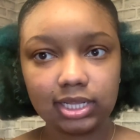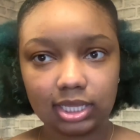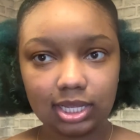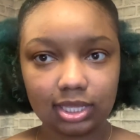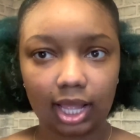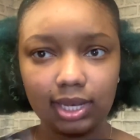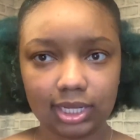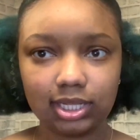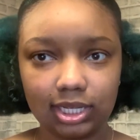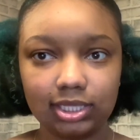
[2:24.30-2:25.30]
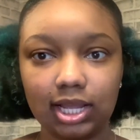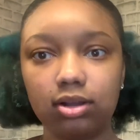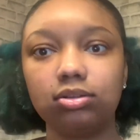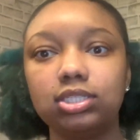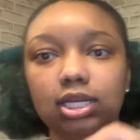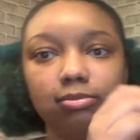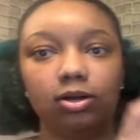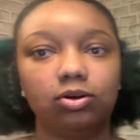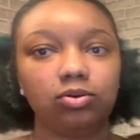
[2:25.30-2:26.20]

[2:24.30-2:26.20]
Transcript: these. Y'all gonna see them on.